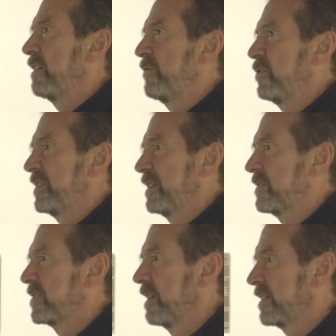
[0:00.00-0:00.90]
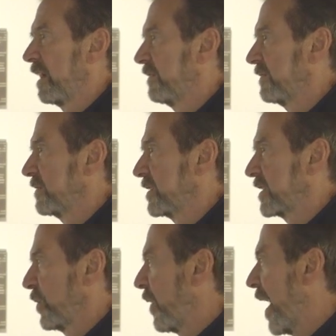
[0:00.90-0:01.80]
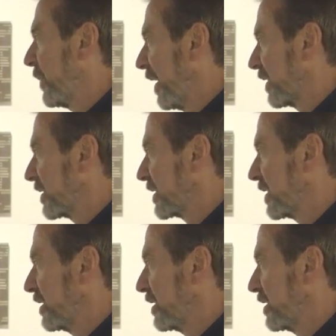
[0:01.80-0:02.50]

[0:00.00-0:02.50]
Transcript: of you did the ceramics,